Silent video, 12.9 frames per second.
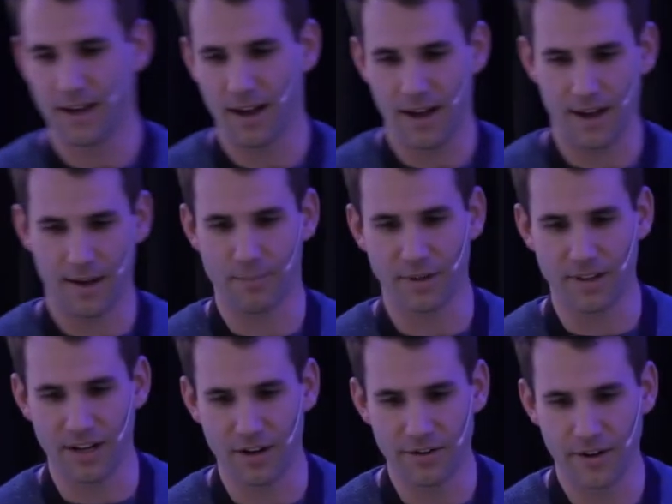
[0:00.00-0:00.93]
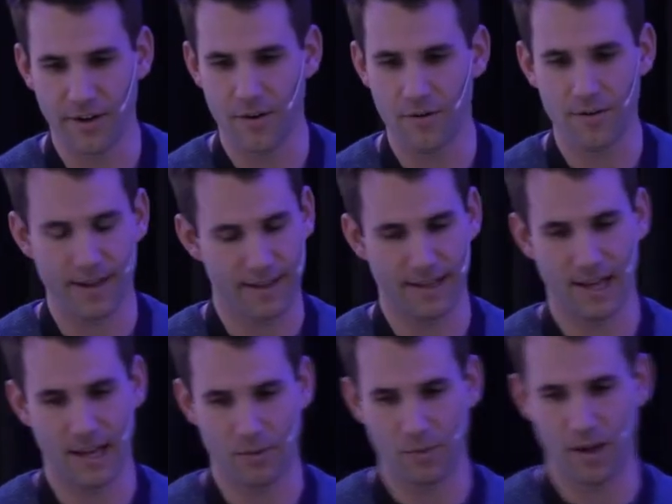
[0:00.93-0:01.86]
Uh, but they don't know, and,
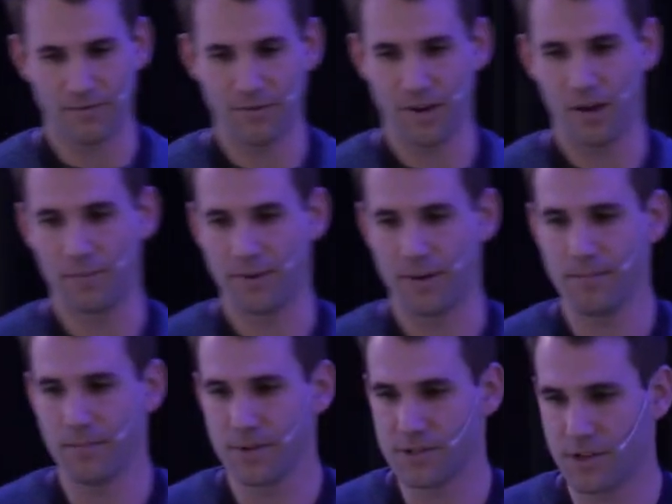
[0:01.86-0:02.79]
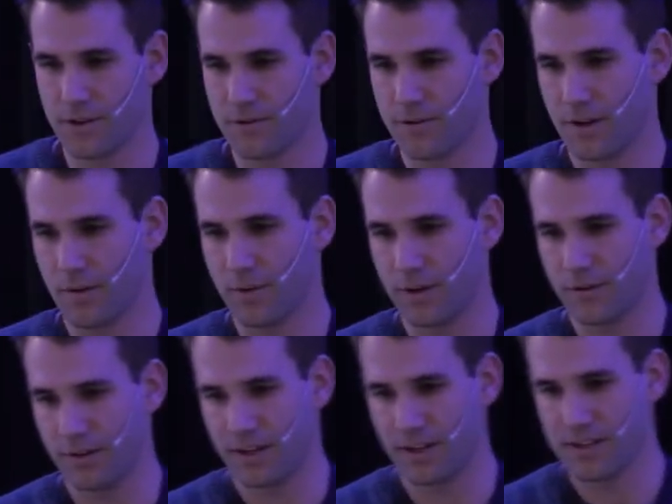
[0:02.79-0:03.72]
and we have to help them. So uh, we're
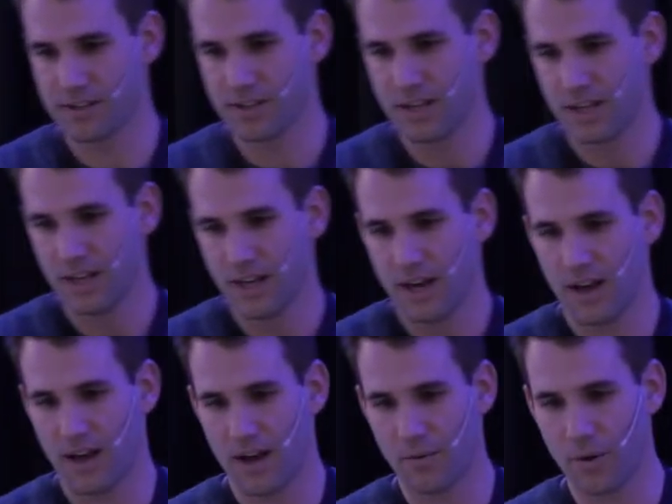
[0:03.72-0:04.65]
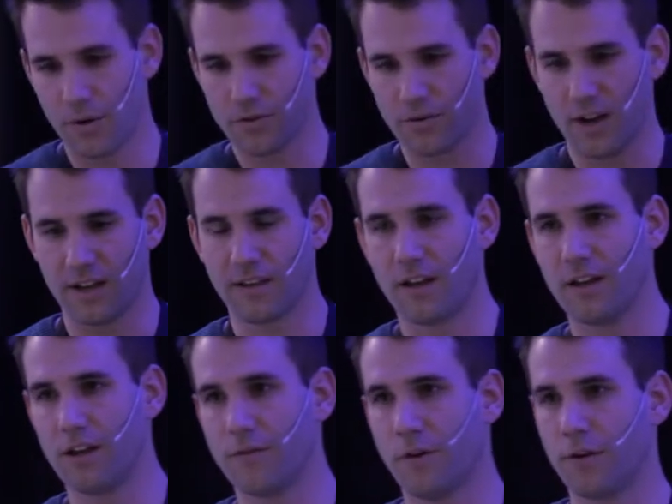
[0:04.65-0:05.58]
doing this. Uh, we also like the
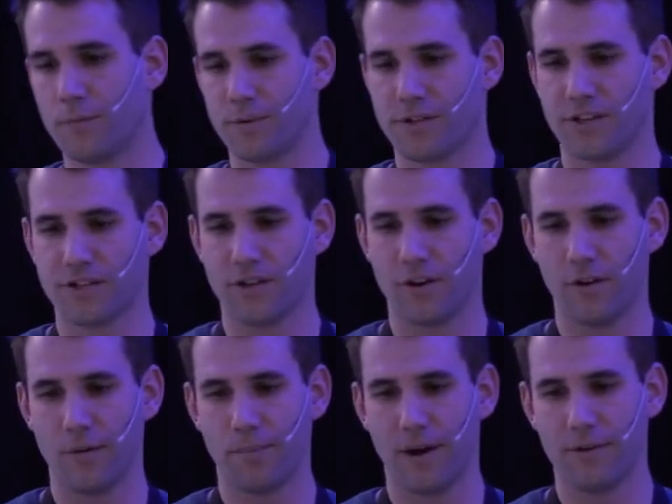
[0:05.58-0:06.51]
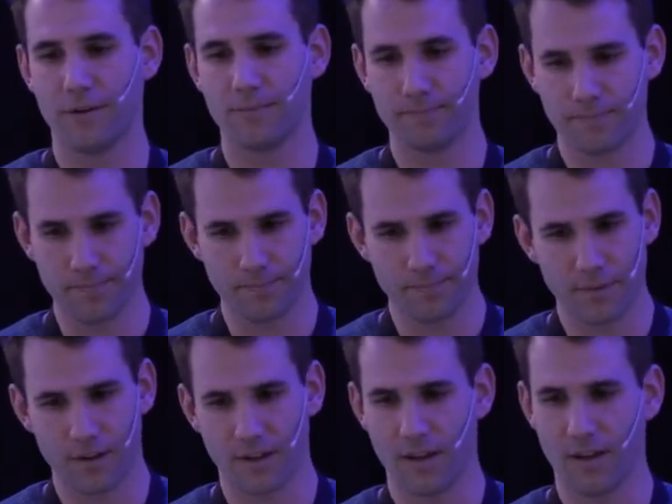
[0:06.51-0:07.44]
idea of 100% solar powered.
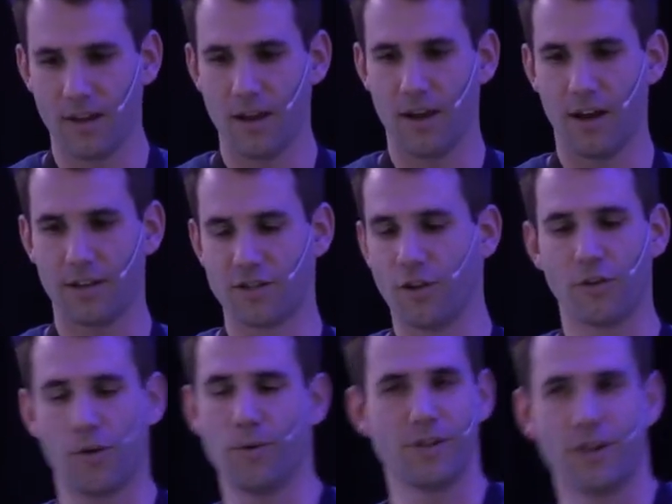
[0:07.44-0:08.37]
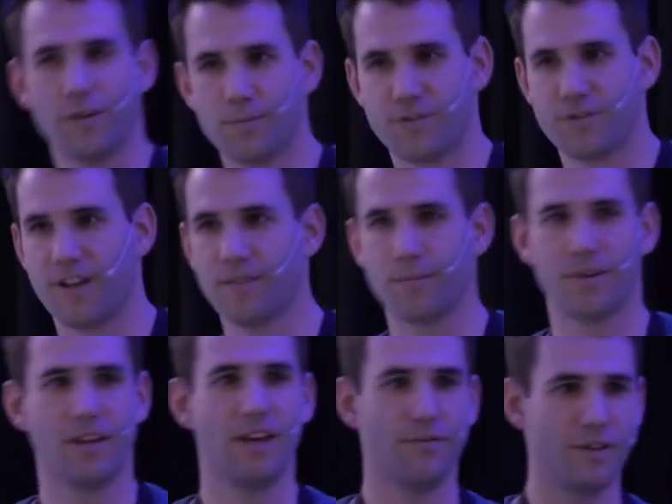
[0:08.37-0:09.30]
Uh, it's not always 100%,
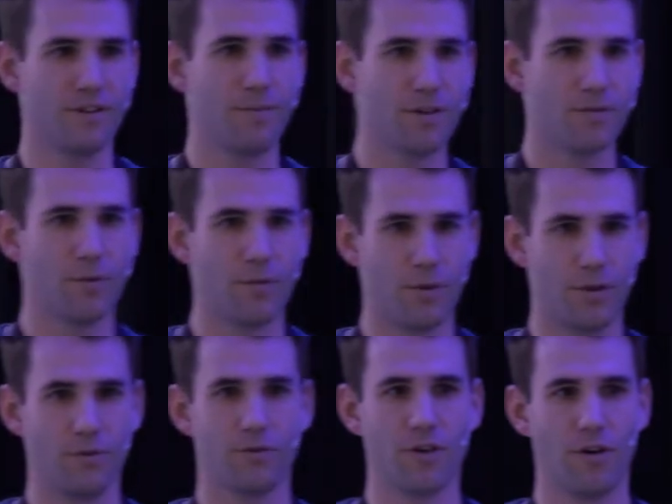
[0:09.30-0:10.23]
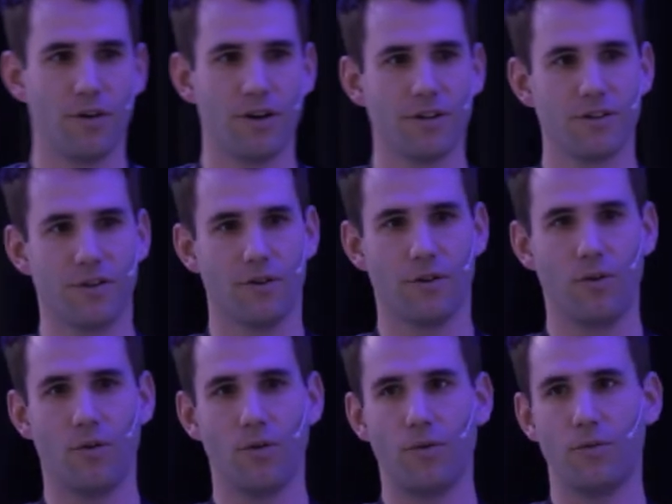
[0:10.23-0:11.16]
but if it's possible, we do solar. So the,
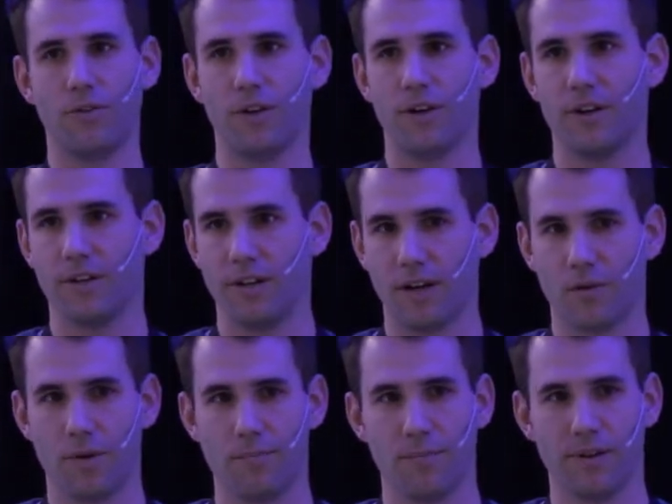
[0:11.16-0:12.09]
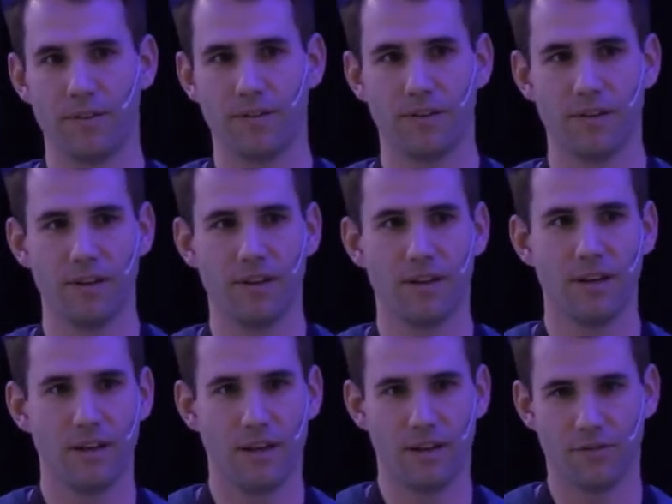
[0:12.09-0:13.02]
all the, the equipment
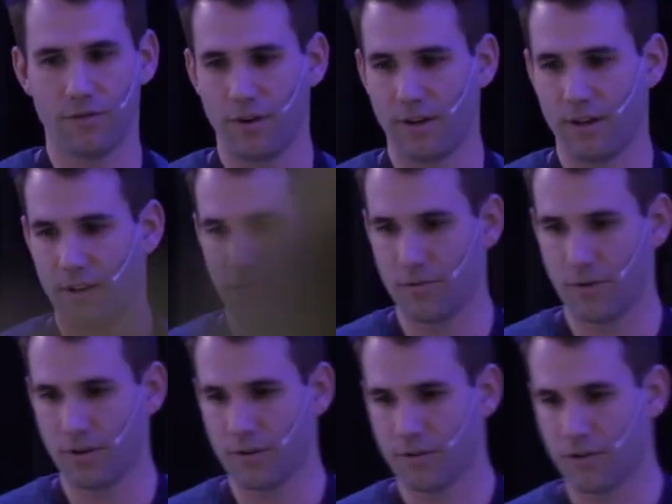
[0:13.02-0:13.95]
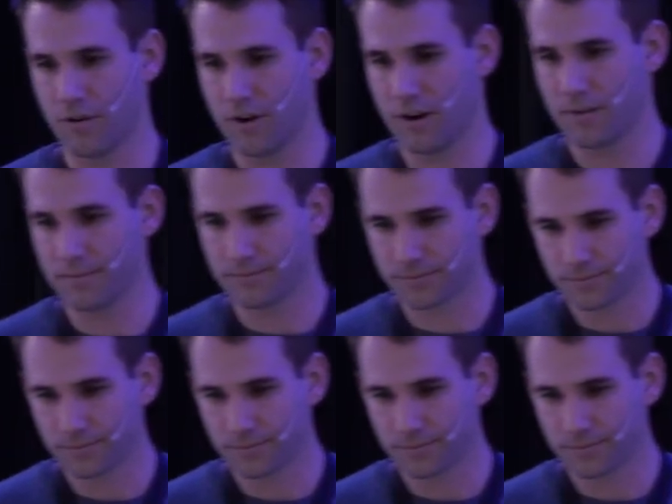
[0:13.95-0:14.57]
is, running, is run on solar.